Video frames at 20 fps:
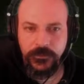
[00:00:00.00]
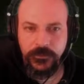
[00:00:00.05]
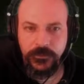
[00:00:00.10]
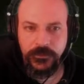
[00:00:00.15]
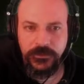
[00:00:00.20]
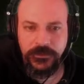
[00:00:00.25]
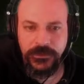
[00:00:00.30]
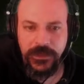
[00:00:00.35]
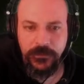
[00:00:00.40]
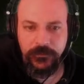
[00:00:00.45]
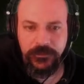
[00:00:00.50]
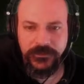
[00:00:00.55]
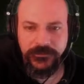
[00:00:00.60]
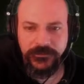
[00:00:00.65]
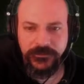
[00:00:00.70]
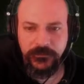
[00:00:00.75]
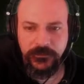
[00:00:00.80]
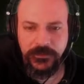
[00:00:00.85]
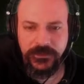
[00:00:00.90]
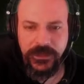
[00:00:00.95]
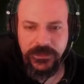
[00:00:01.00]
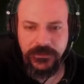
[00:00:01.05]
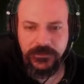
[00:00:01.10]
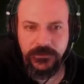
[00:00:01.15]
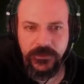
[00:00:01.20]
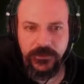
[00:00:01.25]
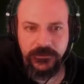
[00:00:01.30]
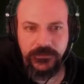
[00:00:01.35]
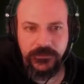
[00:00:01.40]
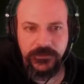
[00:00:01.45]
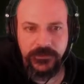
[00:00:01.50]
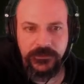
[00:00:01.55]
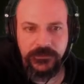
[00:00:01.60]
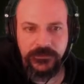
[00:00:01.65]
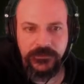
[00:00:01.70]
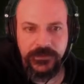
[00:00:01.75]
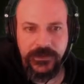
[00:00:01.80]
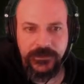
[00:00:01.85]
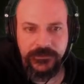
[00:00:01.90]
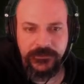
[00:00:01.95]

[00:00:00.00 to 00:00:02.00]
Yeah, plenty. We're getting loads of these lesser